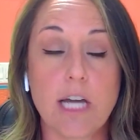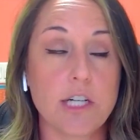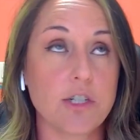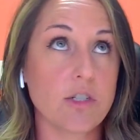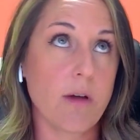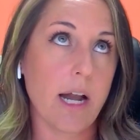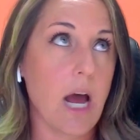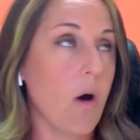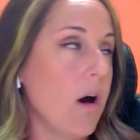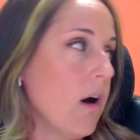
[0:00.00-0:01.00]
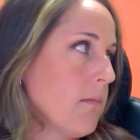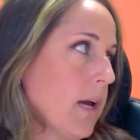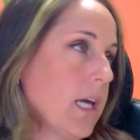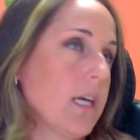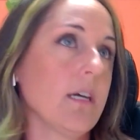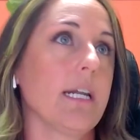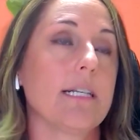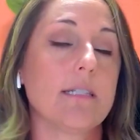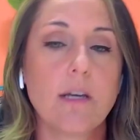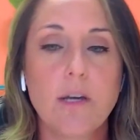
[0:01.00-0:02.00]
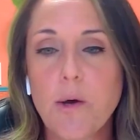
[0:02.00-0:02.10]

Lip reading: catchers right now? Oh my goodness.